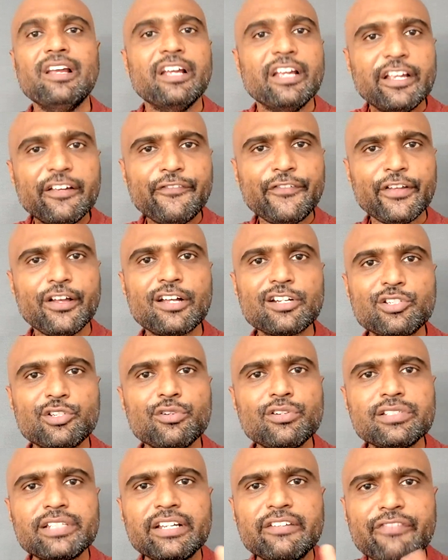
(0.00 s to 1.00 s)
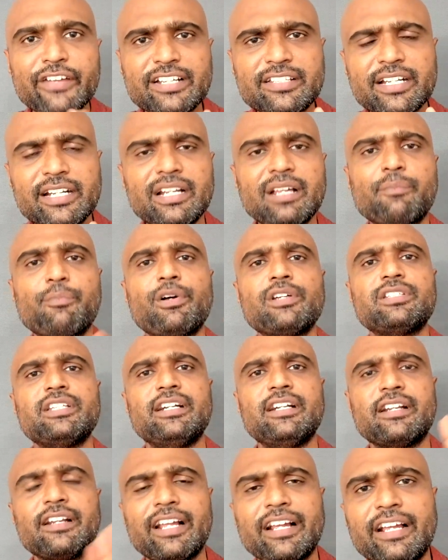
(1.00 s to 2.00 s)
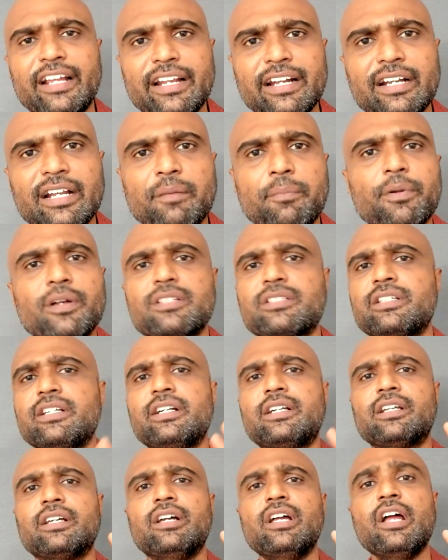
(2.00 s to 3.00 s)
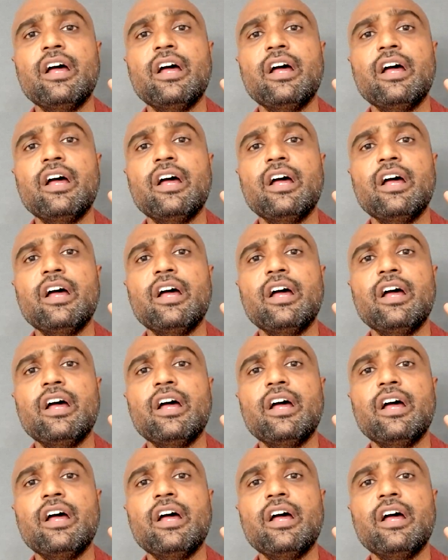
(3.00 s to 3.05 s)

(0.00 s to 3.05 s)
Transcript: If you are choosing fixed deposit, recurring deposit,